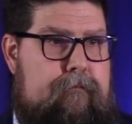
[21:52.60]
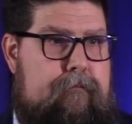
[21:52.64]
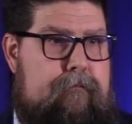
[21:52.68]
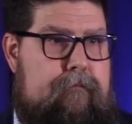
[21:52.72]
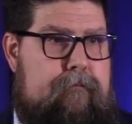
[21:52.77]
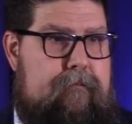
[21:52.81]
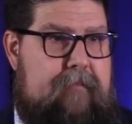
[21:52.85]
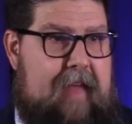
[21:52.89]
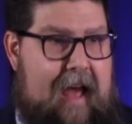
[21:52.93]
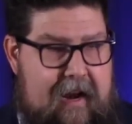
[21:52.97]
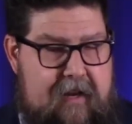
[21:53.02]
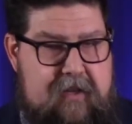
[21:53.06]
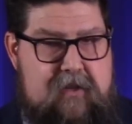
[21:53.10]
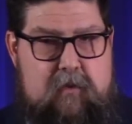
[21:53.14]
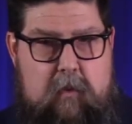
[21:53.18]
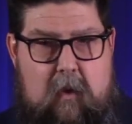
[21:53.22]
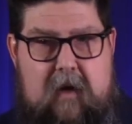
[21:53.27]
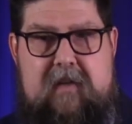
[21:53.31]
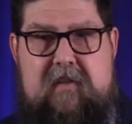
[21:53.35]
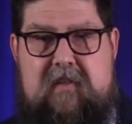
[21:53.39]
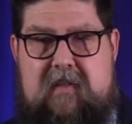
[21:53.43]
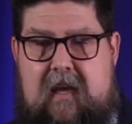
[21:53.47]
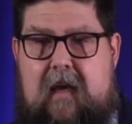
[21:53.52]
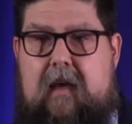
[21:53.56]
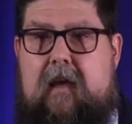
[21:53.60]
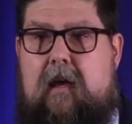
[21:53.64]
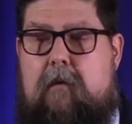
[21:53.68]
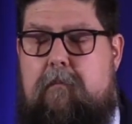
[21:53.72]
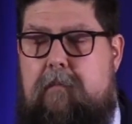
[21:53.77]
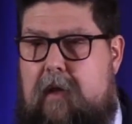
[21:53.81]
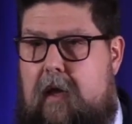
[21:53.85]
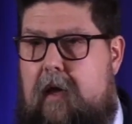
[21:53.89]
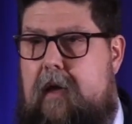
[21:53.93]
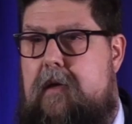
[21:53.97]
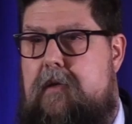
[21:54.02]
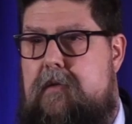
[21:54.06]
That is what is taking
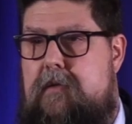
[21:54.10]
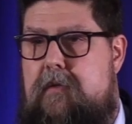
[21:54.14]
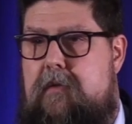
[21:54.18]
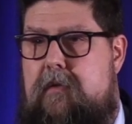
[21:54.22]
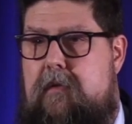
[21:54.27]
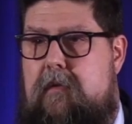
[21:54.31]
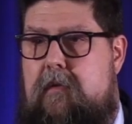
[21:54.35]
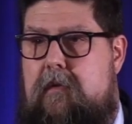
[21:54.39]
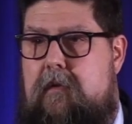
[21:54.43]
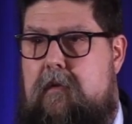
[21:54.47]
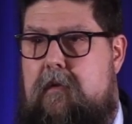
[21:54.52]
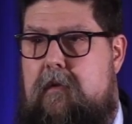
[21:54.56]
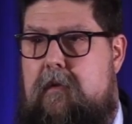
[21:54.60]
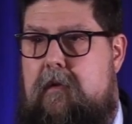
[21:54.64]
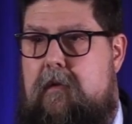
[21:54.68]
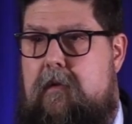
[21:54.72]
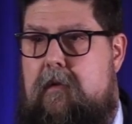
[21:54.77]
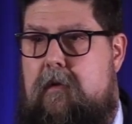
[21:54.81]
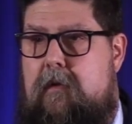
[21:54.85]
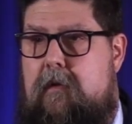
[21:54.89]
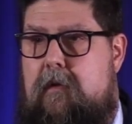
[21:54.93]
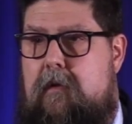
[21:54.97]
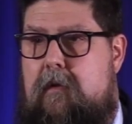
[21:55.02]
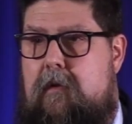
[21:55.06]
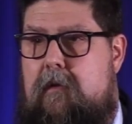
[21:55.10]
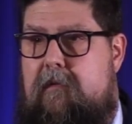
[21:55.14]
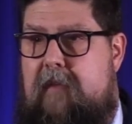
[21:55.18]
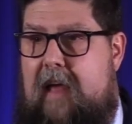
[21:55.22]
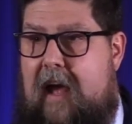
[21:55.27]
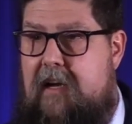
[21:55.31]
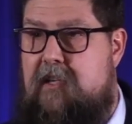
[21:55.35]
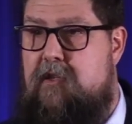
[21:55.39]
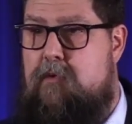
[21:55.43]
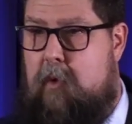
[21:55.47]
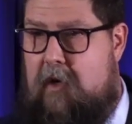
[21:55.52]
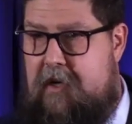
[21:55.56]
place.
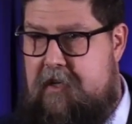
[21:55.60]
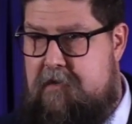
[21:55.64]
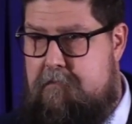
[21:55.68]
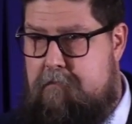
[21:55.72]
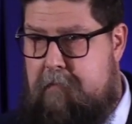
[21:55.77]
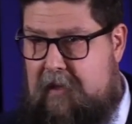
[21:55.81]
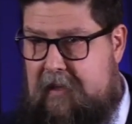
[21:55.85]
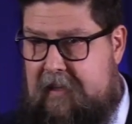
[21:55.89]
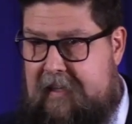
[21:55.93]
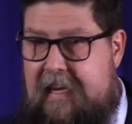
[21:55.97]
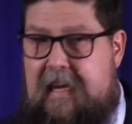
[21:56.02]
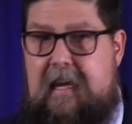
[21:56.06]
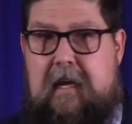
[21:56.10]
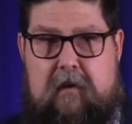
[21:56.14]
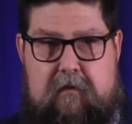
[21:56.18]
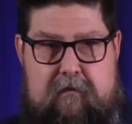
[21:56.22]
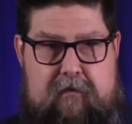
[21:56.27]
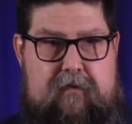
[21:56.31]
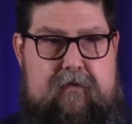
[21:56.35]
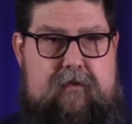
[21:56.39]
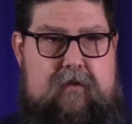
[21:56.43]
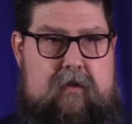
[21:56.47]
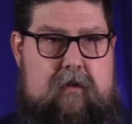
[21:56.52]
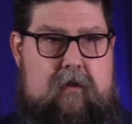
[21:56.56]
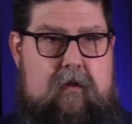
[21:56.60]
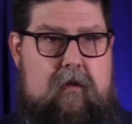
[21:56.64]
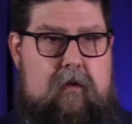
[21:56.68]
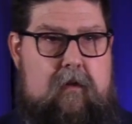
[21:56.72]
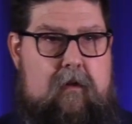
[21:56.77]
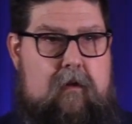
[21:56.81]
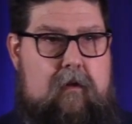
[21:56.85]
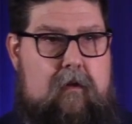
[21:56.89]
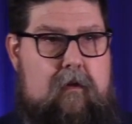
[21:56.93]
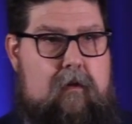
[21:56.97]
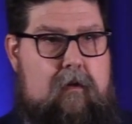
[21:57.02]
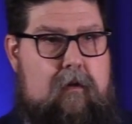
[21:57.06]
That is what is believed
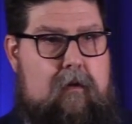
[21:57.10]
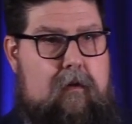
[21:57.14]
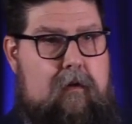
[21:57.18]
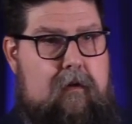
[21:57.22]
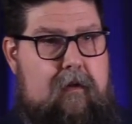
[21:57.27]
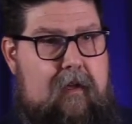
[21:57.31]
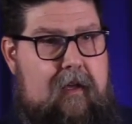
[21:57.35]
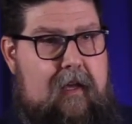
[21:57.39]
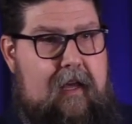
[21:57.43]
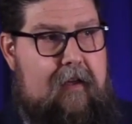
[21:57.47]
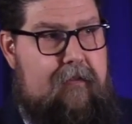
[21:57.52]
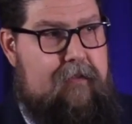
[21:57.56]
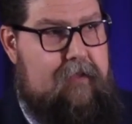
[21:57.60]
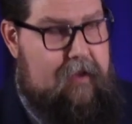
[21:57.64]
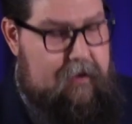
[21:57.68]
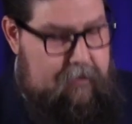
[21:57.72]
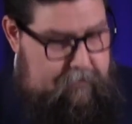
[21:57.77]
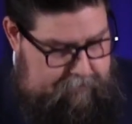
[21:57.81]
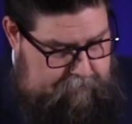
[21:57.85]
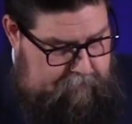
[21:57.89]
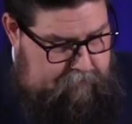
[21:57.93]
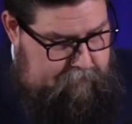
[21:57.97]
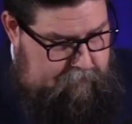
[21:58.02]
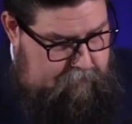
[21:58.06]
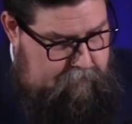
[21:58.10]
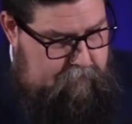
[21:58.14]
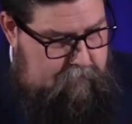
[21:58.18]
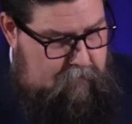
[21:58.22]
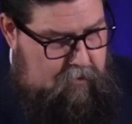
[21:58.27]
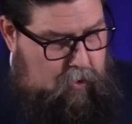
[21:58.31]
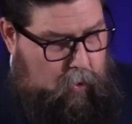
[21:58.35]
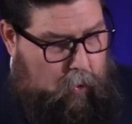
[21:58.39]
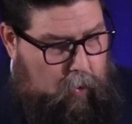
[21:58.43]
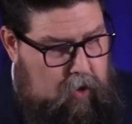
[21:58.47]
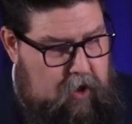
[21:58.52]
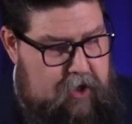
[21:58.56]
in the
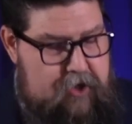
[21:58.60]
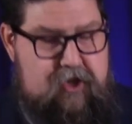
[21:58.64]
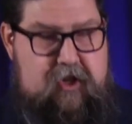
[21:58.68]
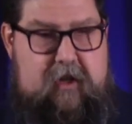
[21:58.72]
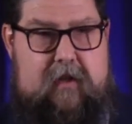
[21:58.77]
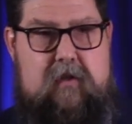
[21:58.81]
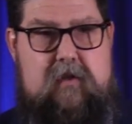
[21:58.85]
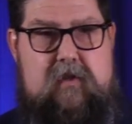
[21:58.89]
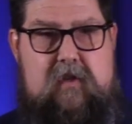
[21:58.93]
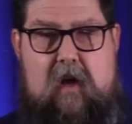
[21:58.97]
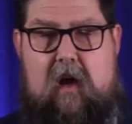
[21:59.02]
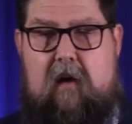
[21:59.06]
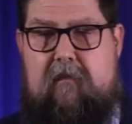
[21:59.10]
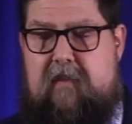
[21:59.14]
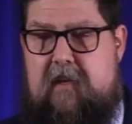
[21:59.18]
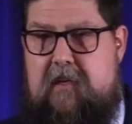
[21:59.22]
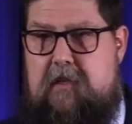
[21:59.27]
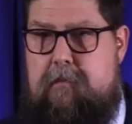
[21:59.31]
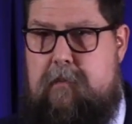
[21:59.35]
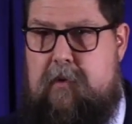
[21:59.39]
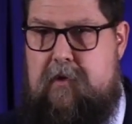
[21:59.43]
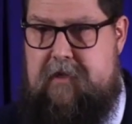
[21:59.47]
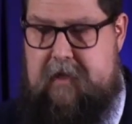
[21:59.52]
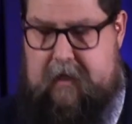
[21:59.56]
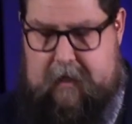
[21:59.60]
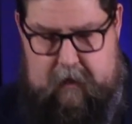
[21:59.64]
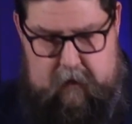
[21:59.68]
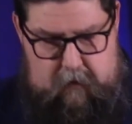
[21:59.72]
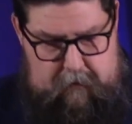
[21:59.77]
origins of this particular